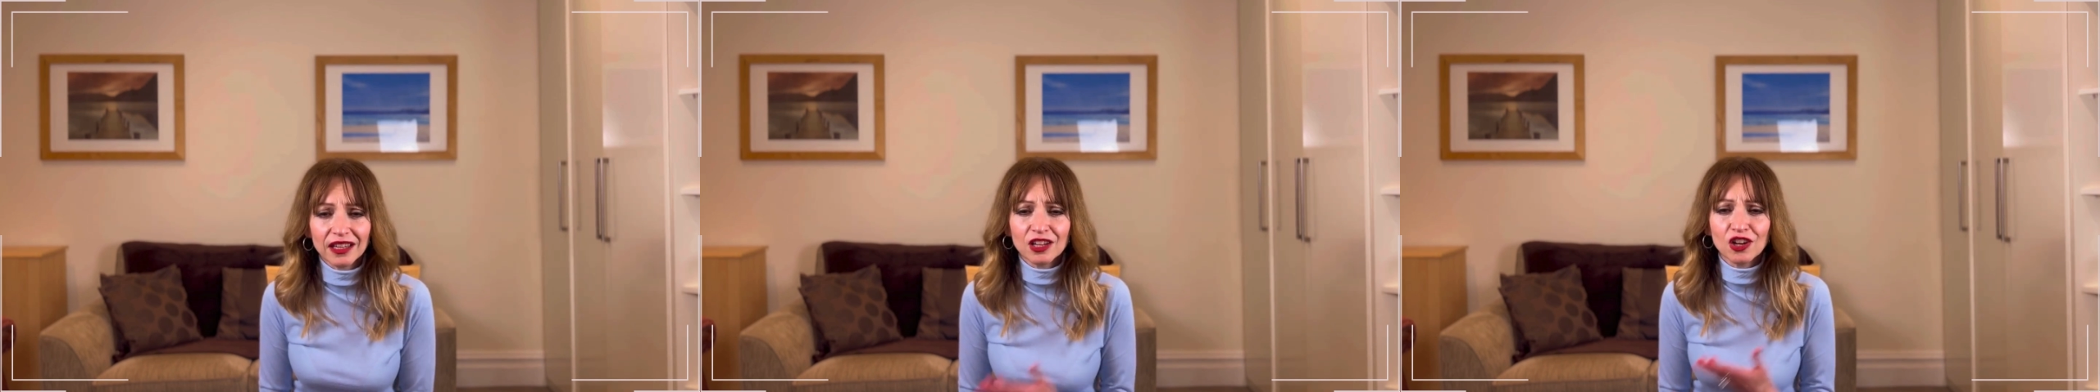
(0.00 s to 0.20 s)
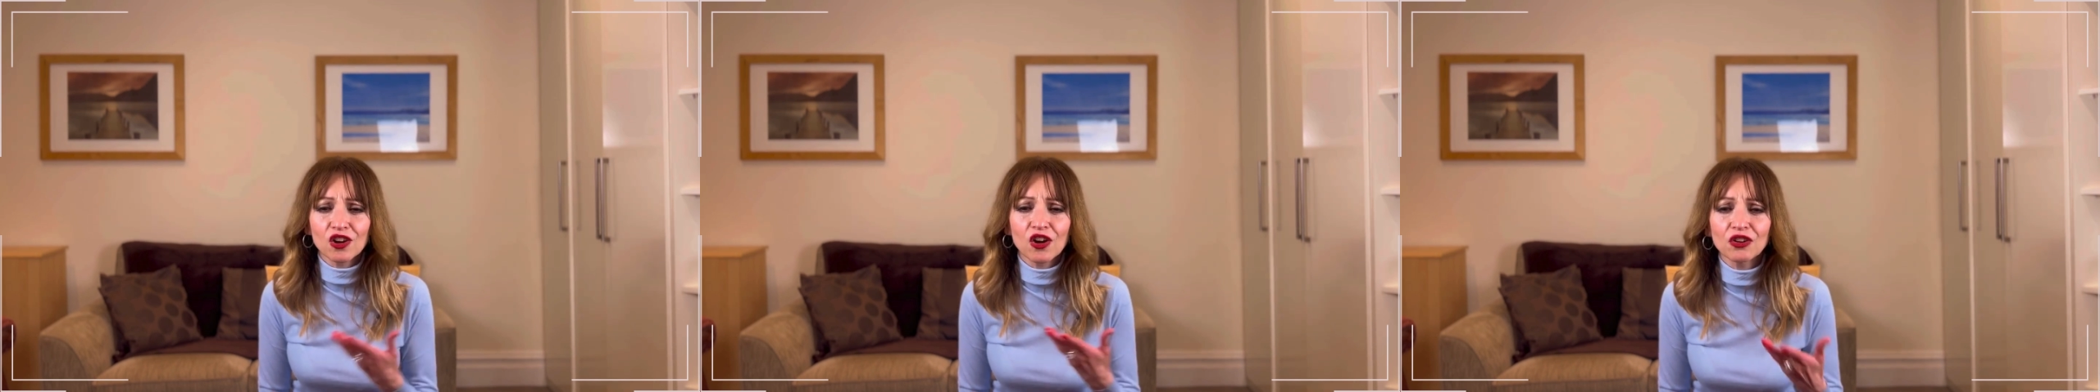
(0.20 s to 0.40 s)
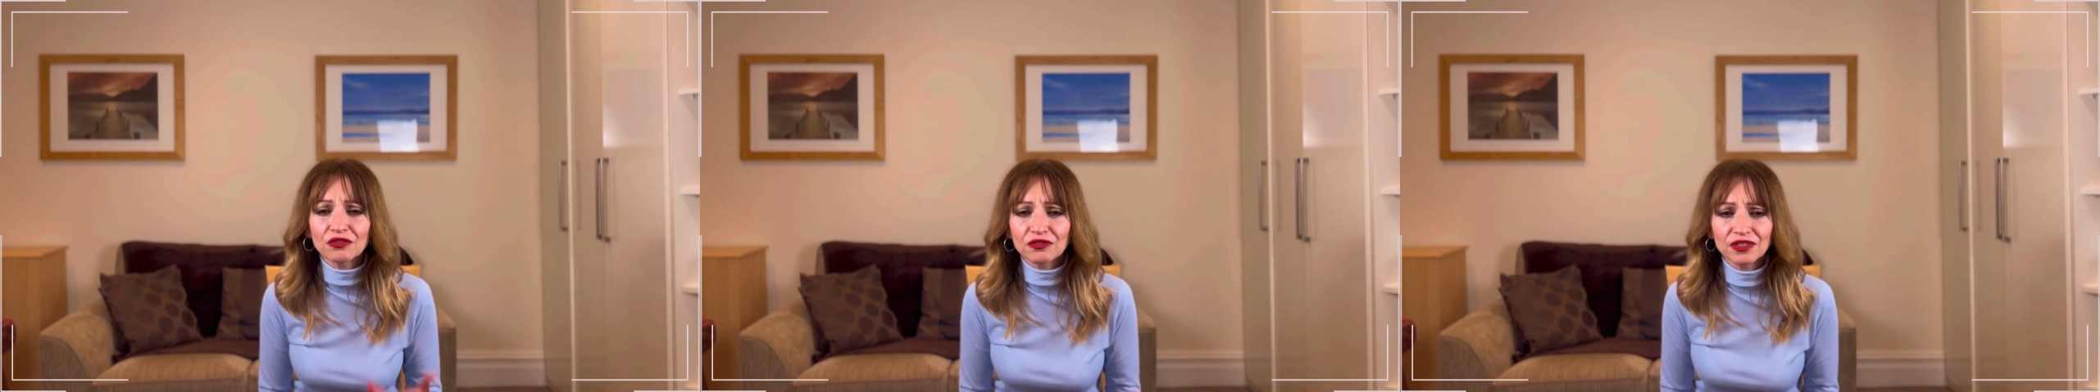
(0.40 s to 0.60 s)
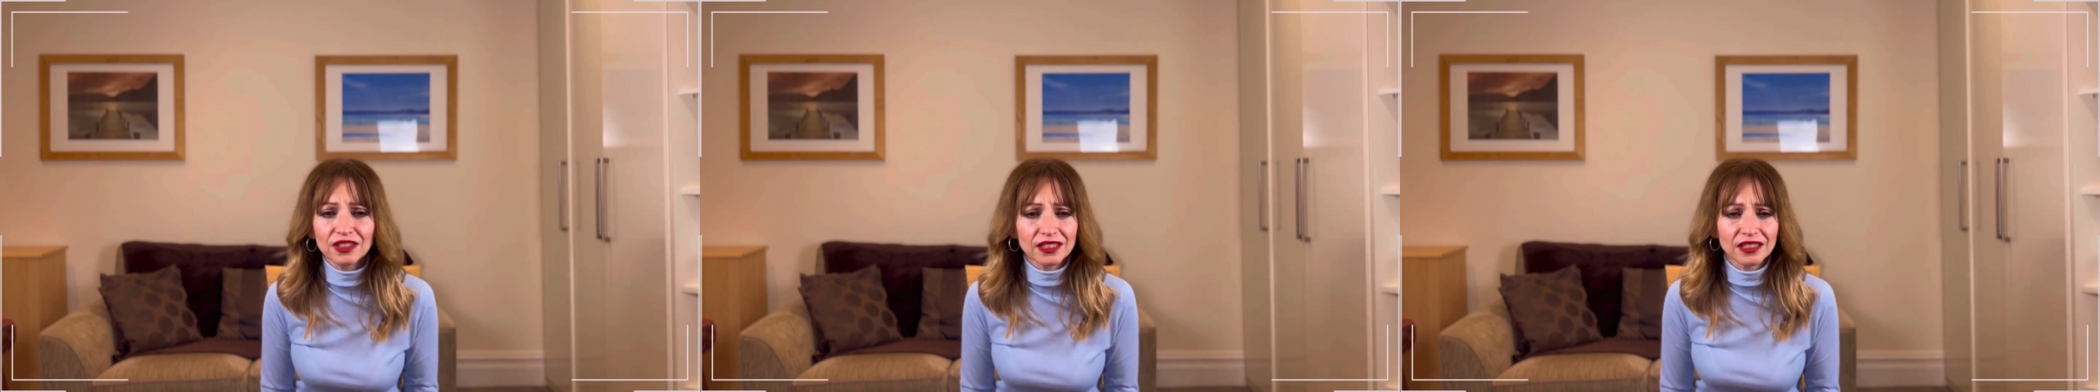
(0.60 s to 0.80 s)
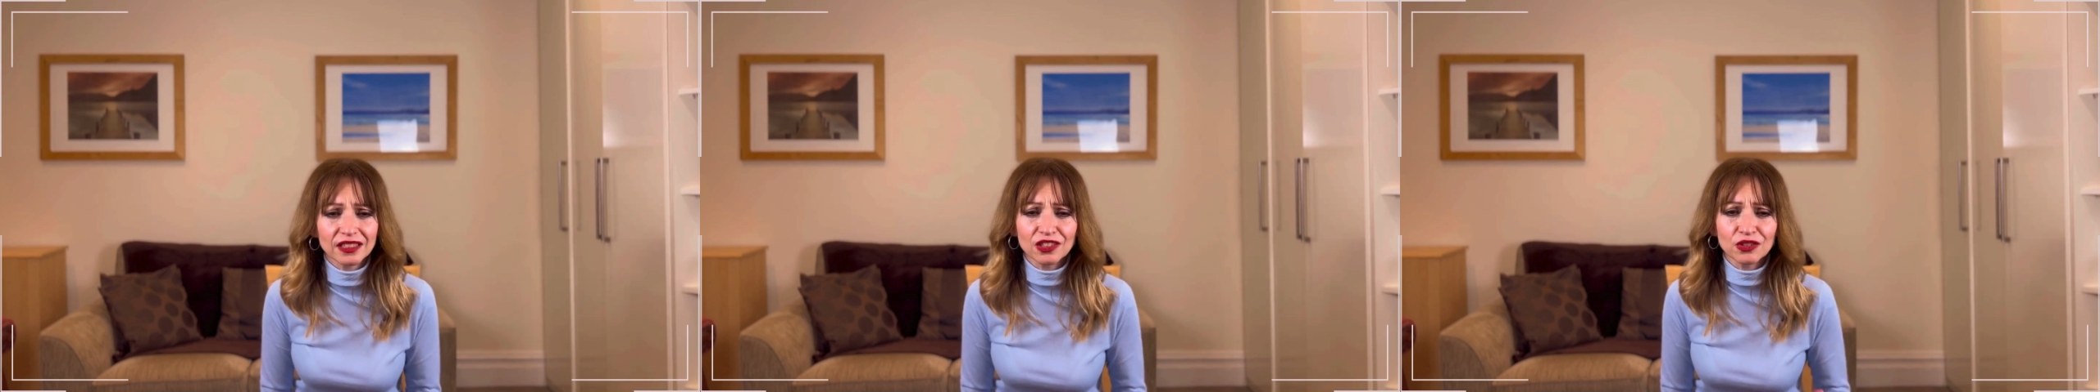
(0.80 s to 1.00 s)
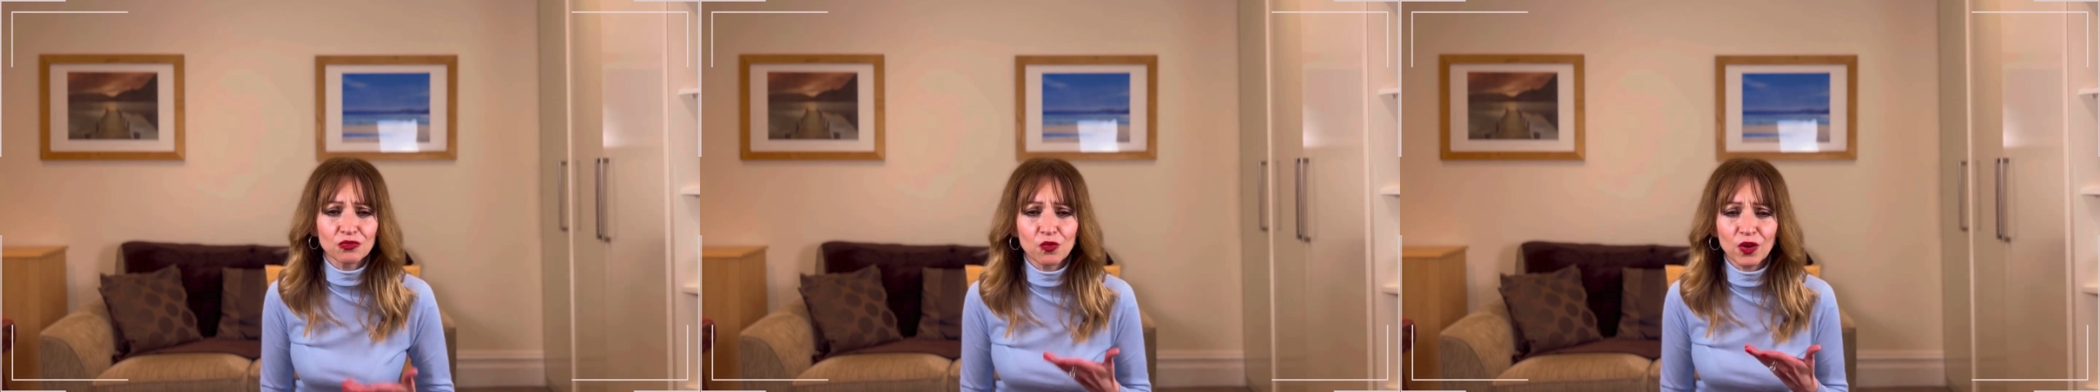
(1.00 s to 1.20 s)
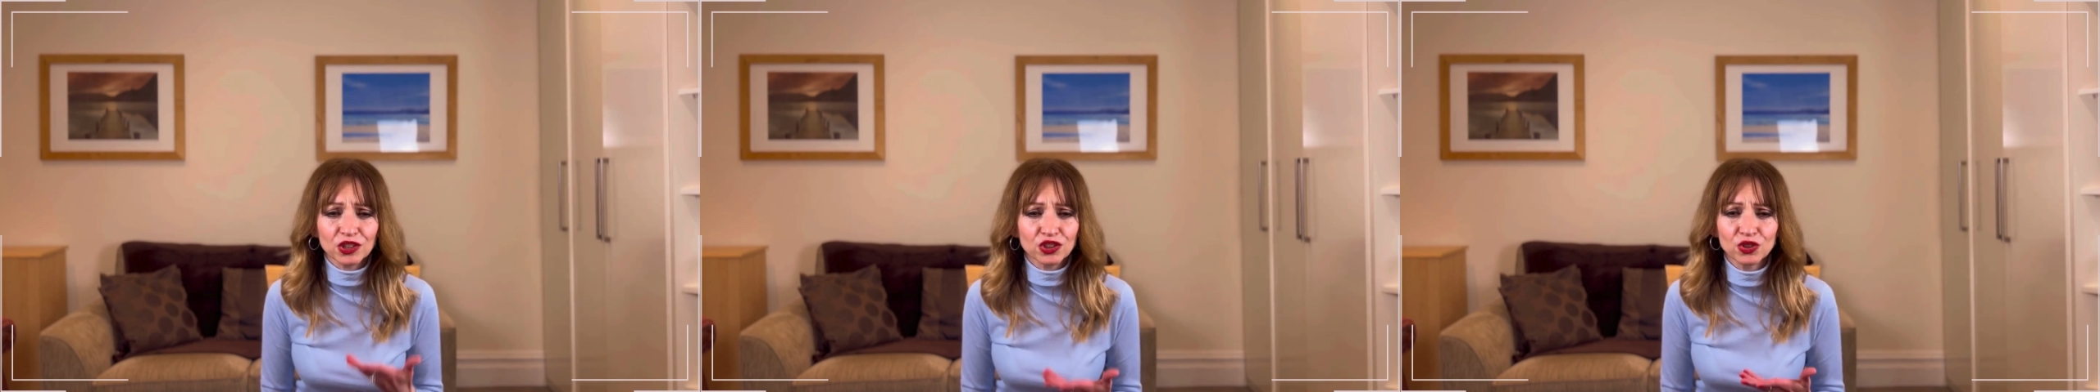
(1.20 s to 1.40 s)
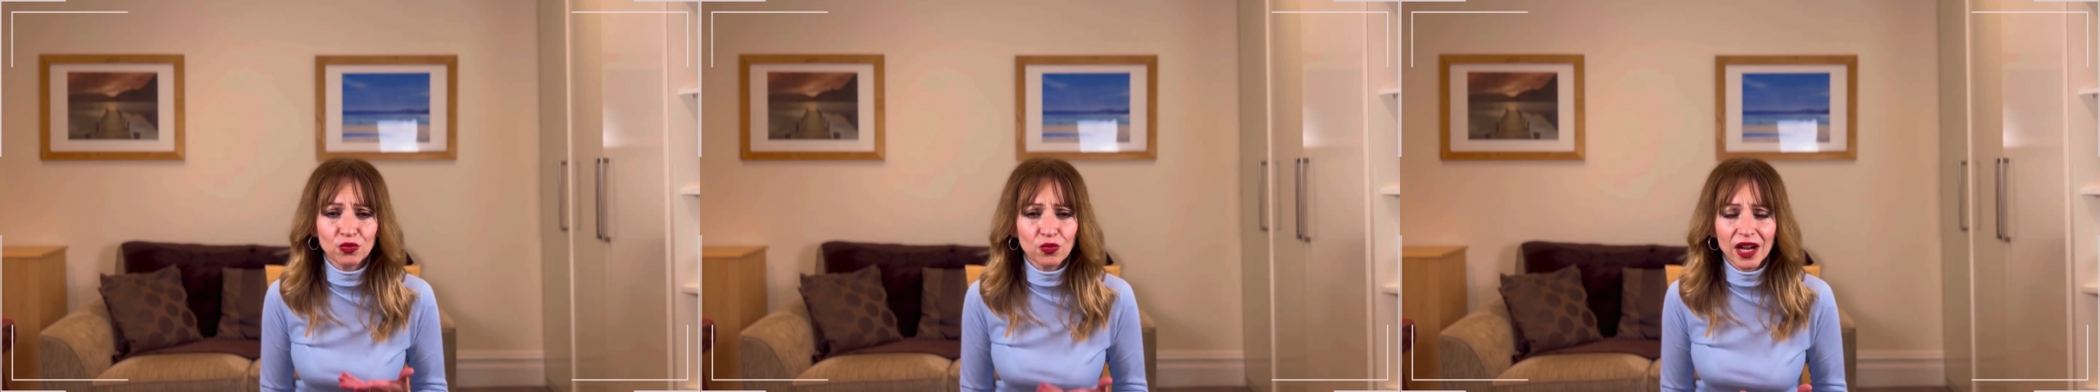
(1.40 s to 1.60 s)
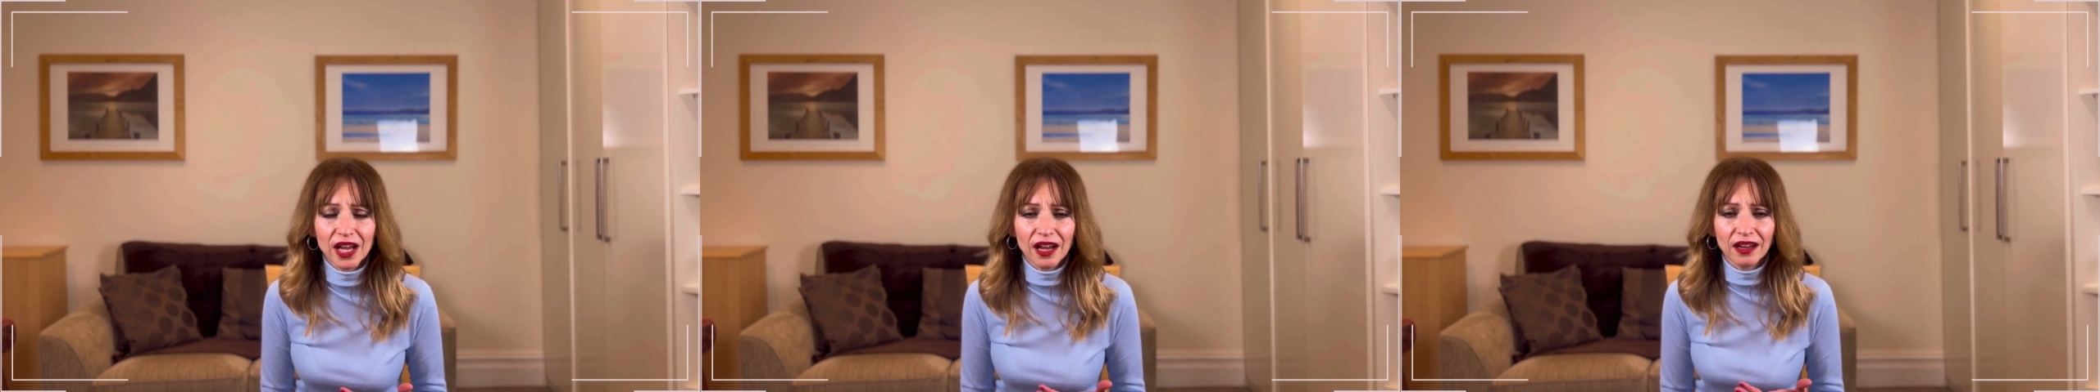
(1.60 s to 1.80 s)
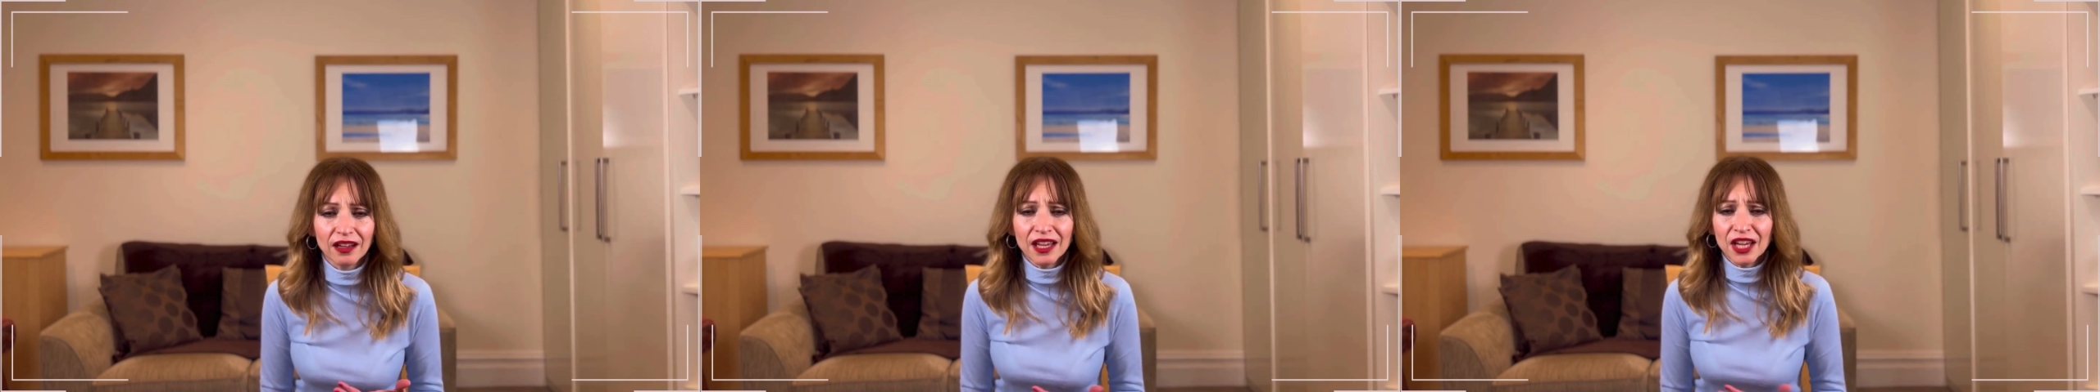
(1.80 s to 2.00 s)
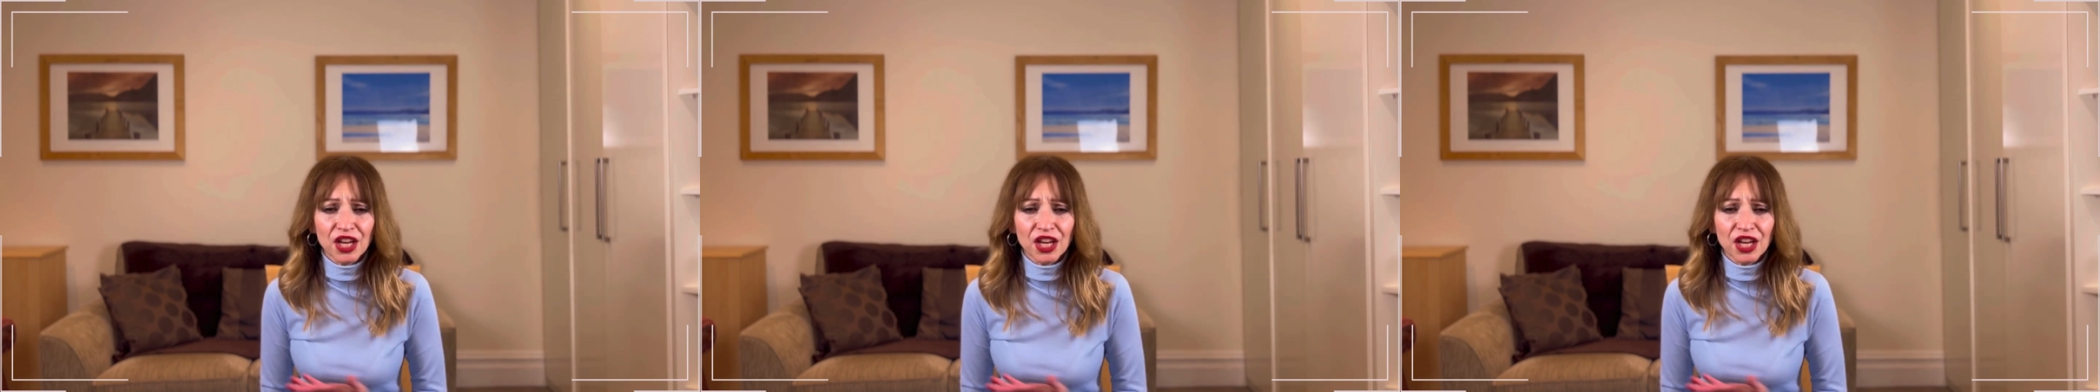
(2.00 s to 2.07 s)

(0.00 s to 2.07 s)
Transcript: and confident in what you wear,